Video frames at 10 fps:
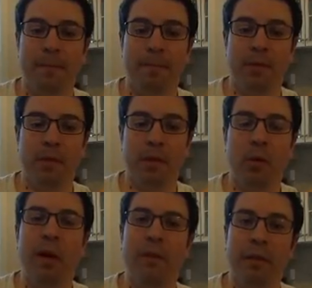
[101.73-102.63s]
so that you
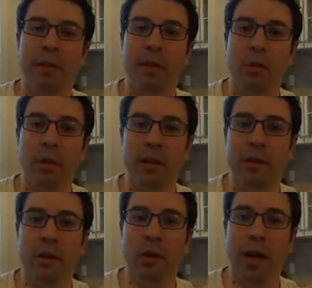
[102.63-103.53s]
have everything you need
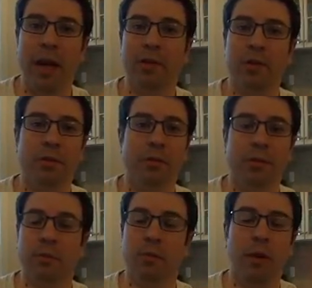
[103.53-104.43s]
to go catch
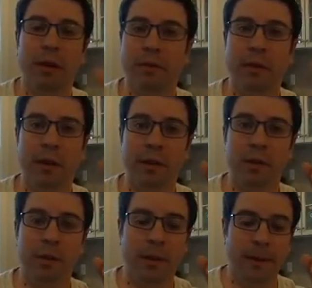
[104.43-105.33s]
some great
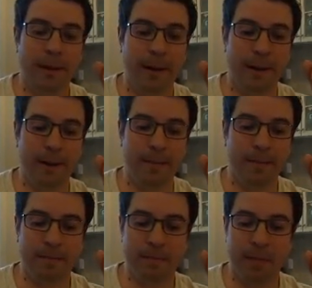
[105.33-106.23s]
fish.
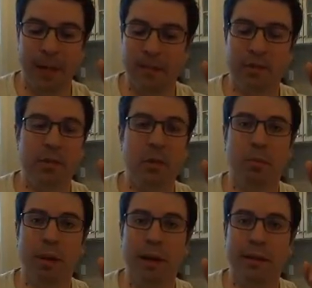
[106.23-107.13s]
Yeah, this is no
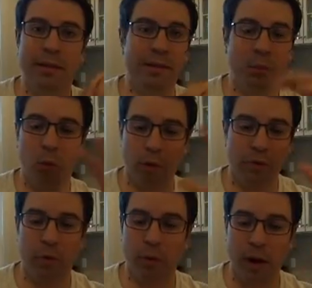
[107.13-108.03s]
playing. This is a
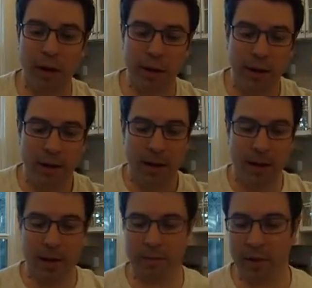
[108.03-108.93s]
wonderful rod,
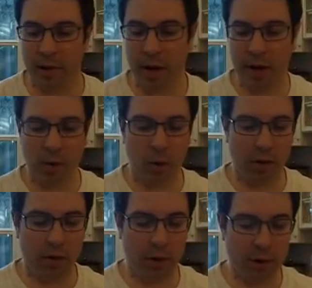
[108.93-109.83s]
very high
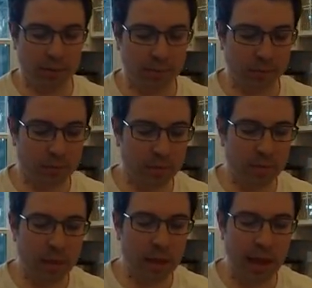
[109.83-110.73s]
quality rod,
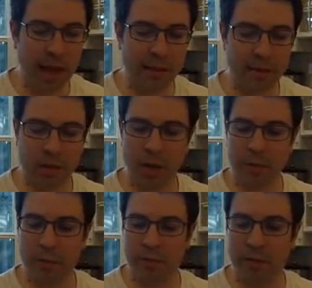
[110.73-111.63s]
and there's a
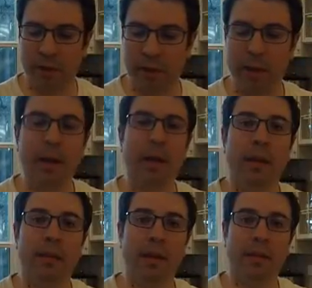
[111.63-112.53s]
couple of
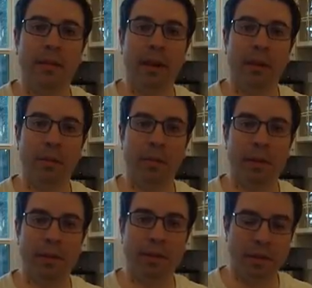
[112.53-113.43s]
things that I did with
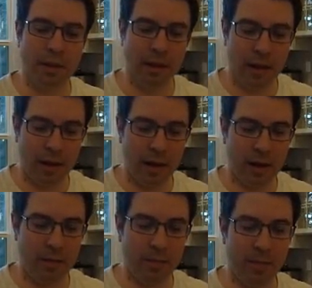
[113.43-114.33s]
this
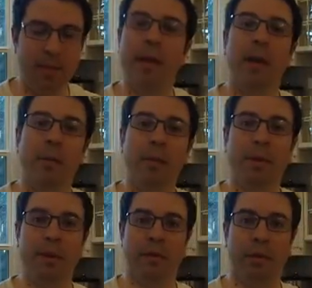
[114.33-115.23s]
that are maybe
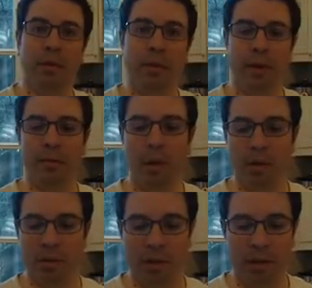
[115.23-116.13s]
different than most.